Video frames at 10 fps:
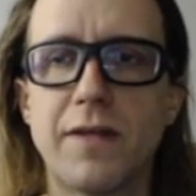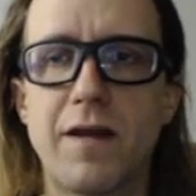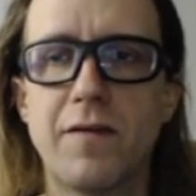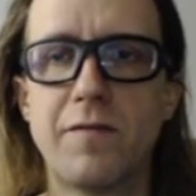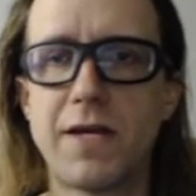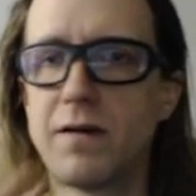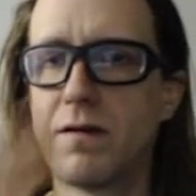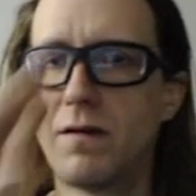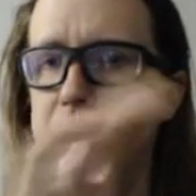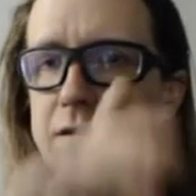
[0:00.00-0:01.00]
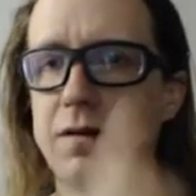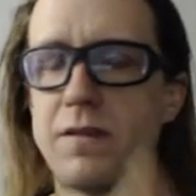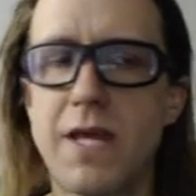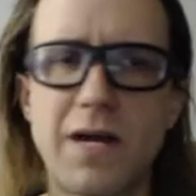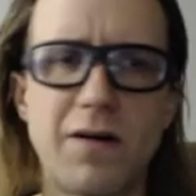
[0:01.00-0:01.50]
That will make a good
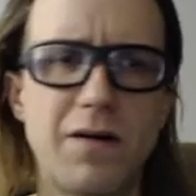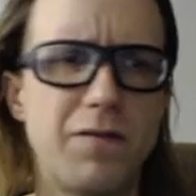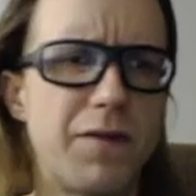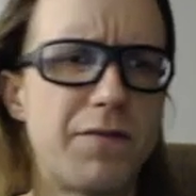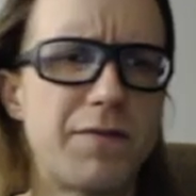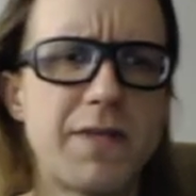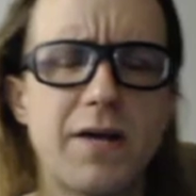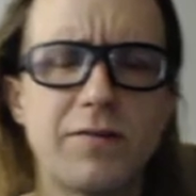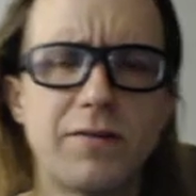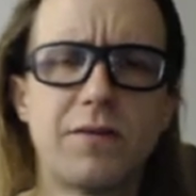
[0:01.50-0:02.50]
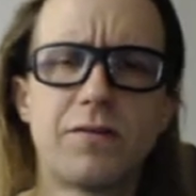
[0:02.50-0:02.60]
thing, or over 3,000.